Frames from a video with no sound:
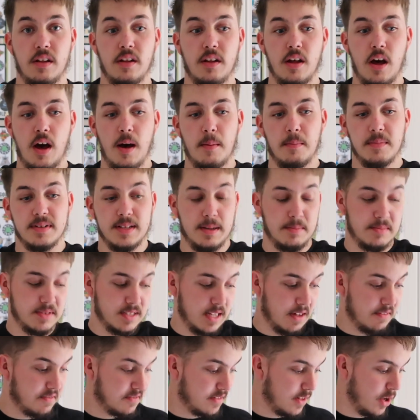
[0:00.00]
some
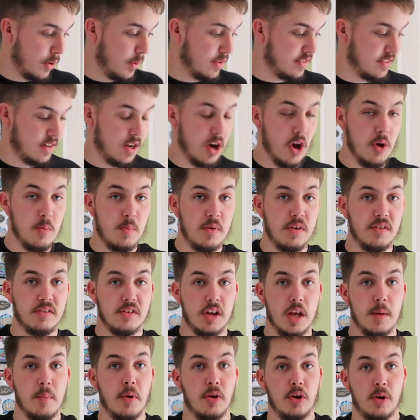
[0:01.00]
stuff still isn't open, so
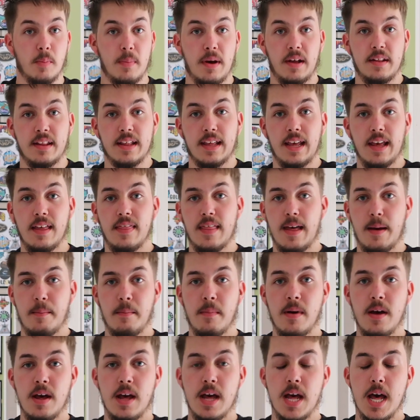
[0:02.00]
you might not be able to get them,